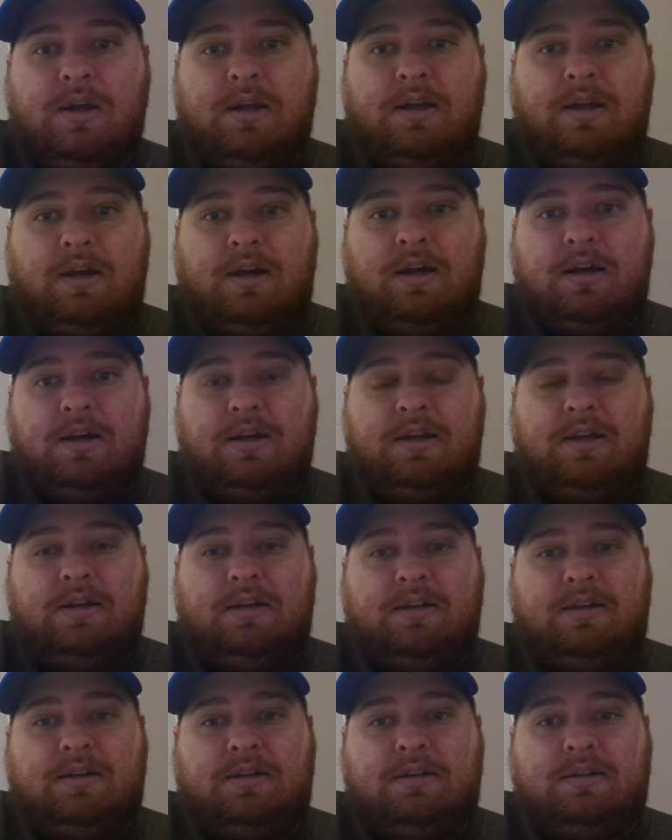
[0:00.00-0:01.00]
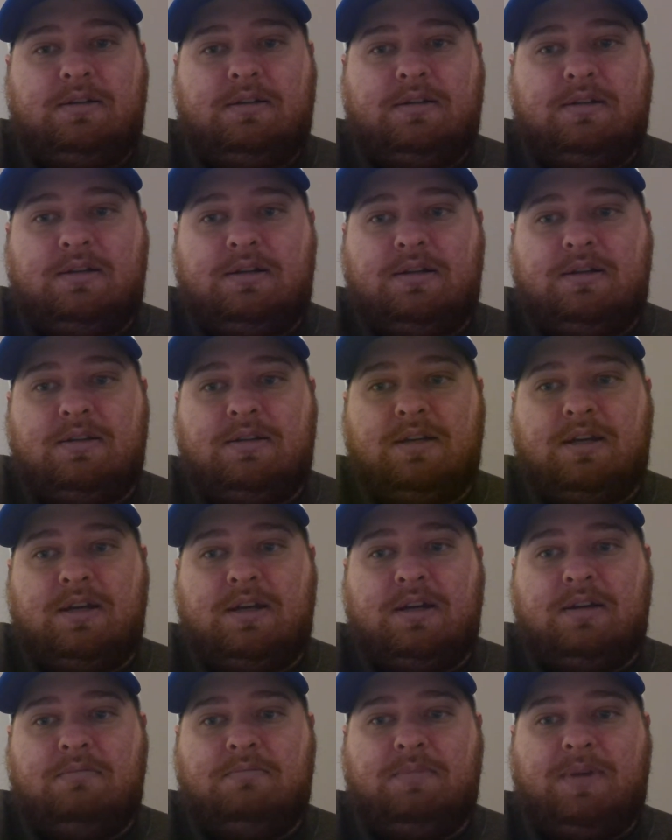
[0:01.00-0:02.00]
It's
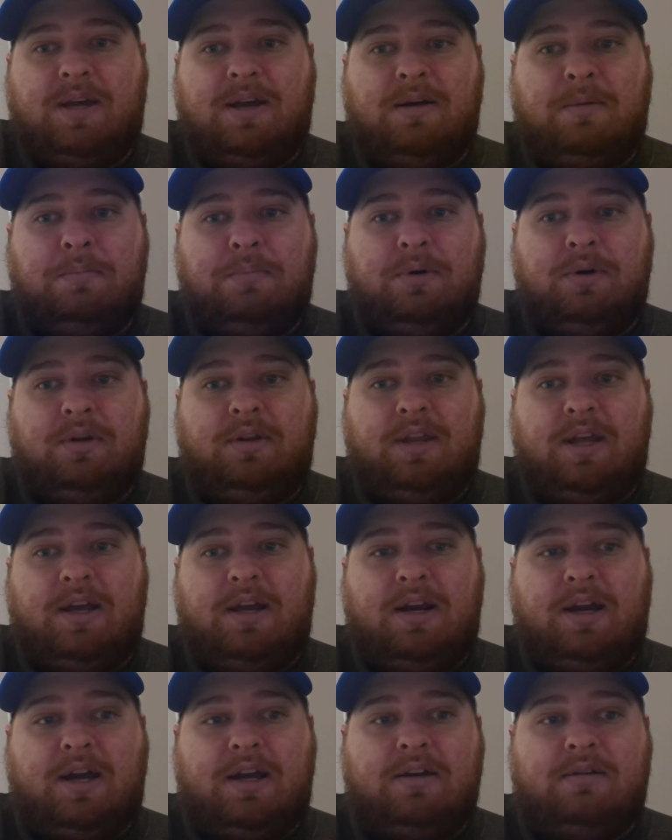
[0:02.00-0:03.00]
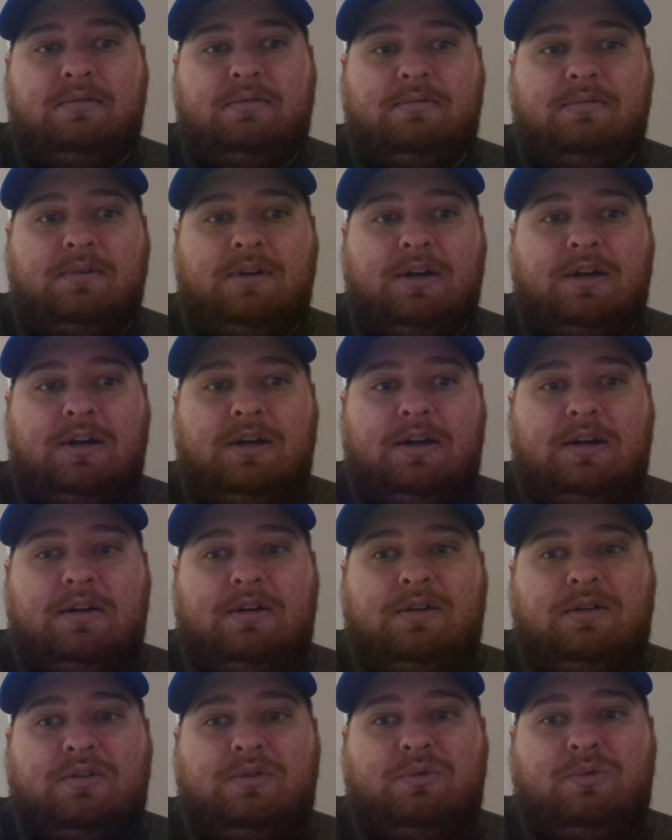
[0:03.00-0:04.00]
not a book that I'd
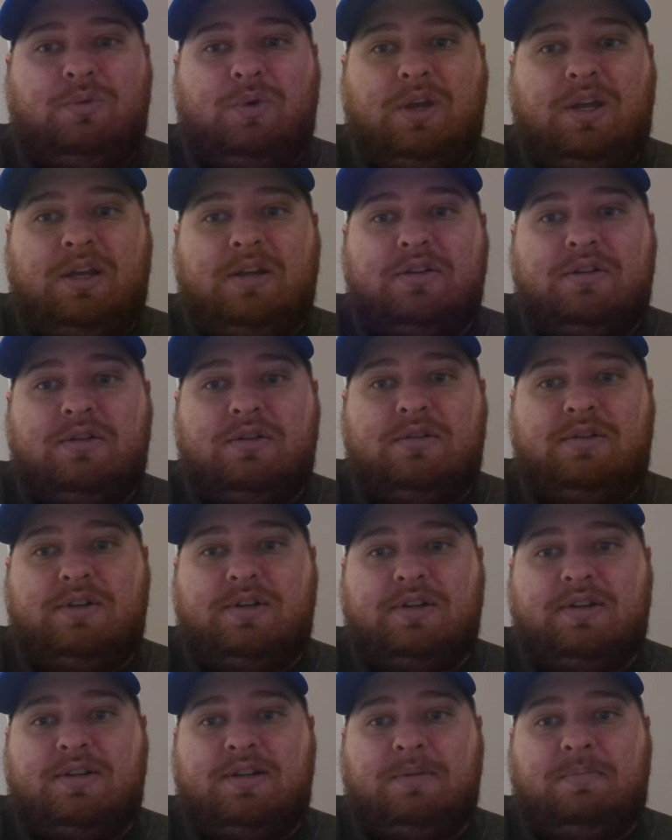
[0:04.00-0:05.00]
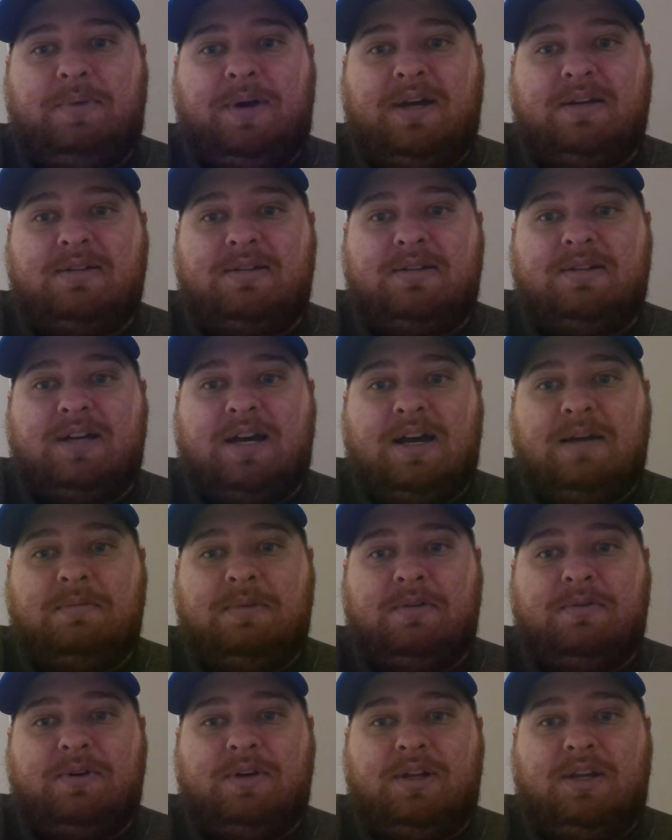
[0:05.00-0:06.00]
read just to pass the time.
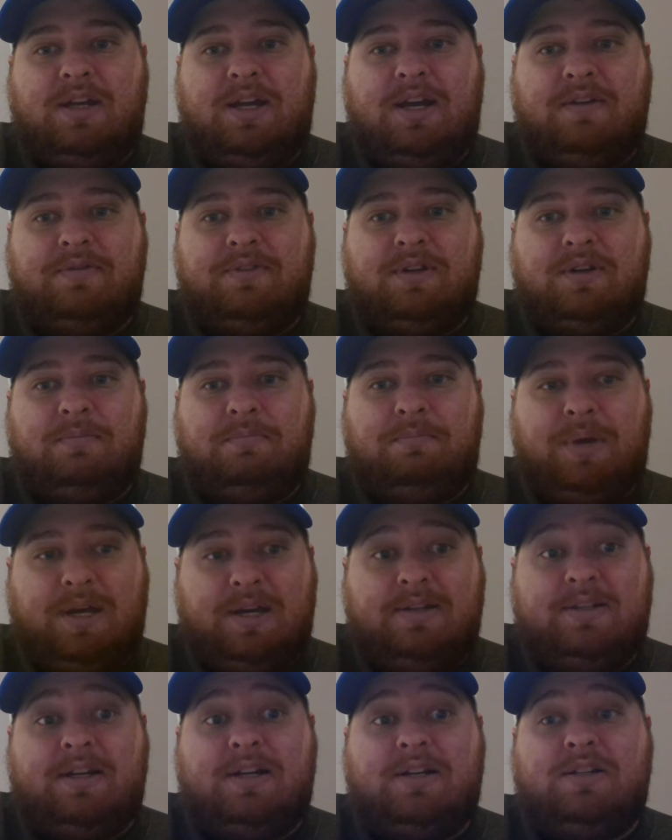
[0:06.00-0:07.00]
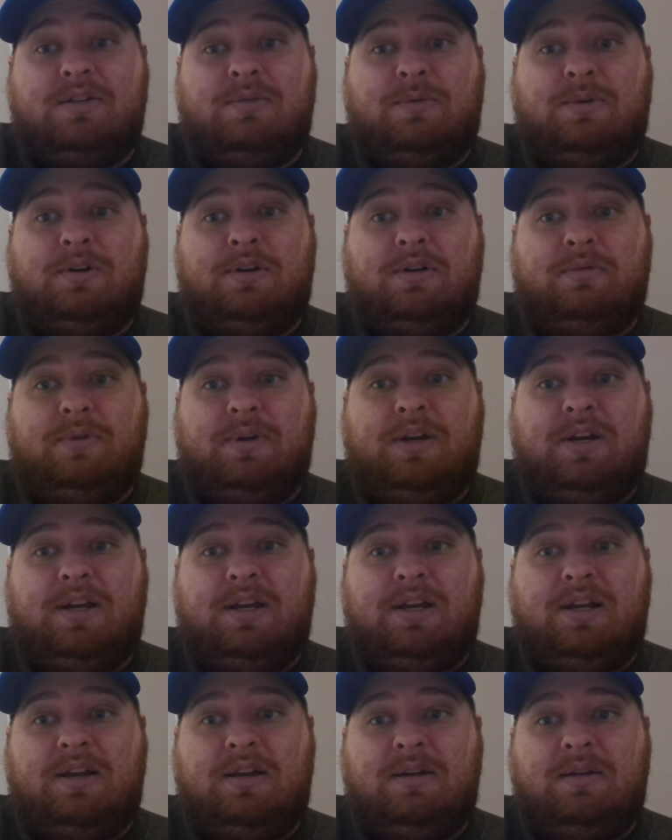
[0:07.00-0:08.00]
You really have to pay attention while you're reading
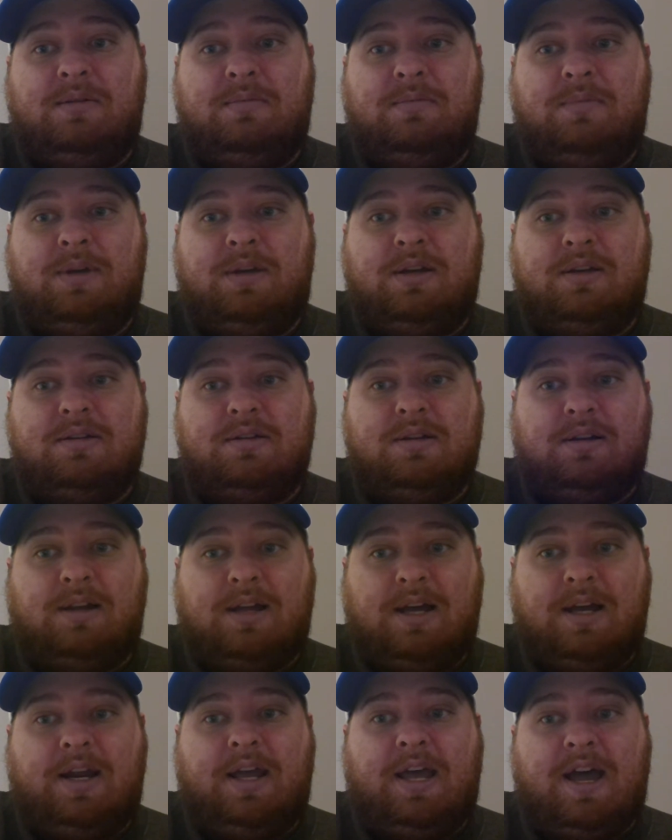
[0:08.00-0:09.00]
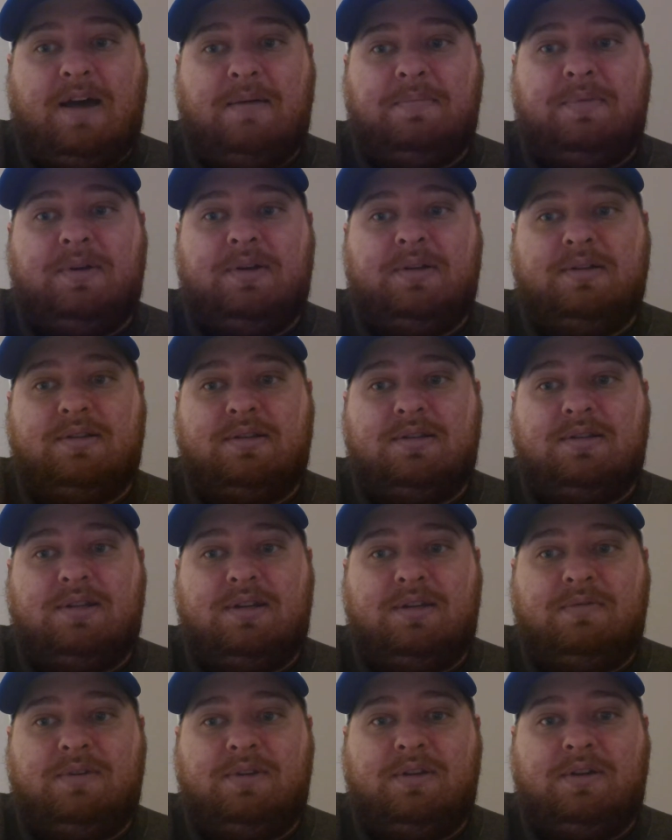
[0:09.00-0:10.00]
it because a lot happens.
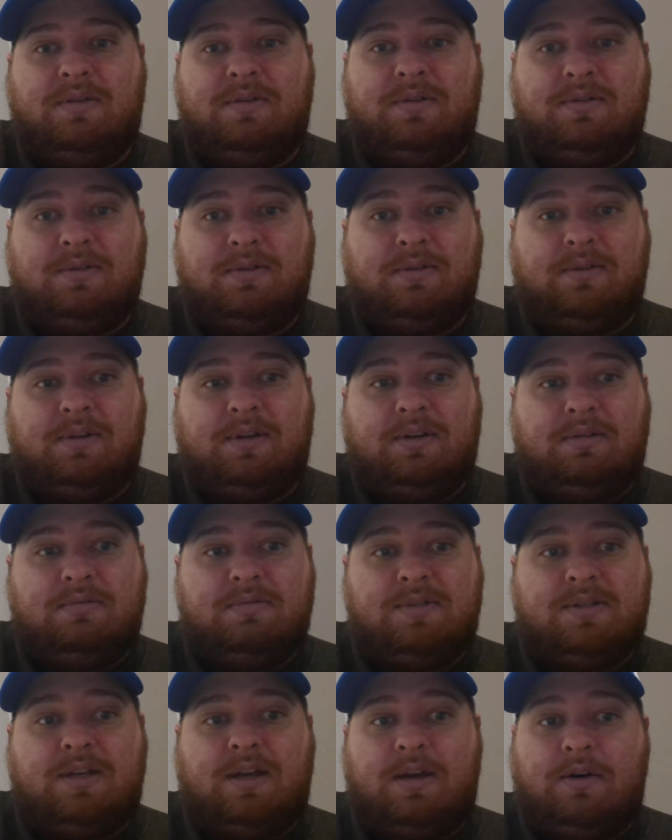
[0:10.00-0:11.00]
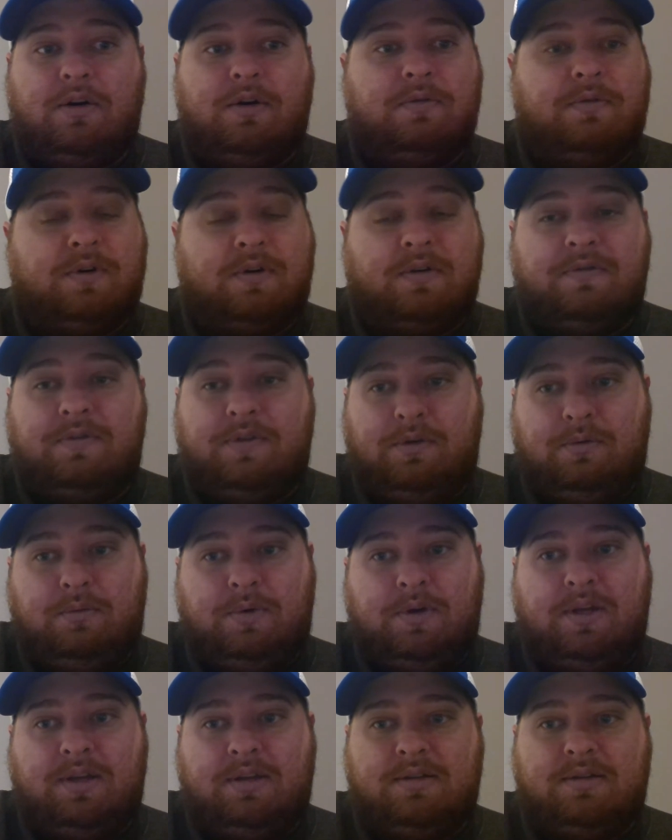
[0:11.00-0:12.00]
Even though it's only set over a few
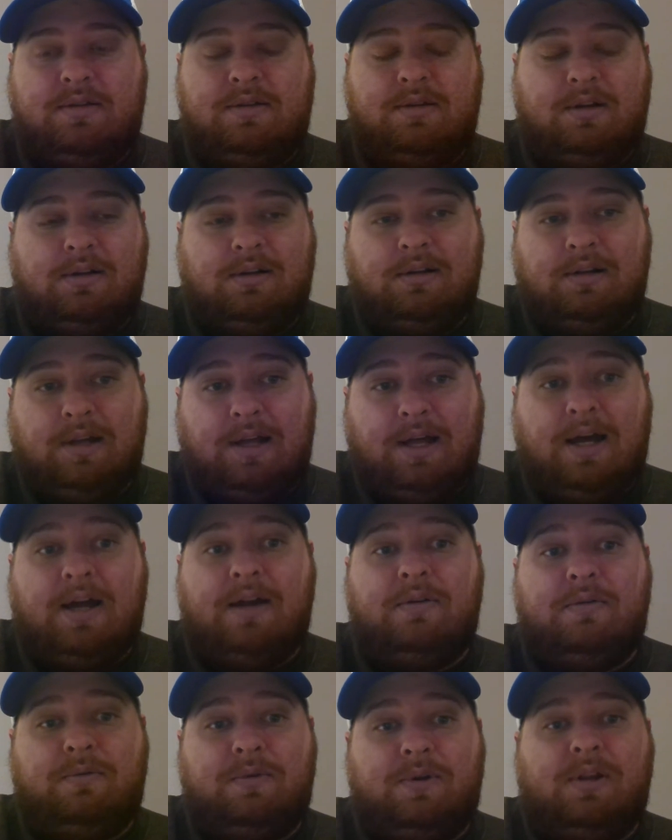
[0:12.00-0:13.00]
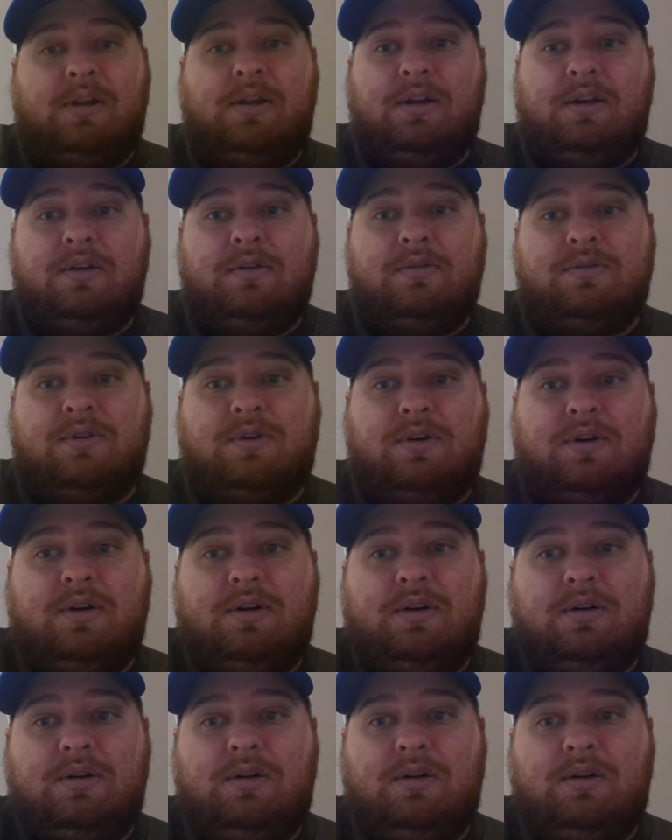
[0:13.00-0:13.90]
weeks, a lot really goes on.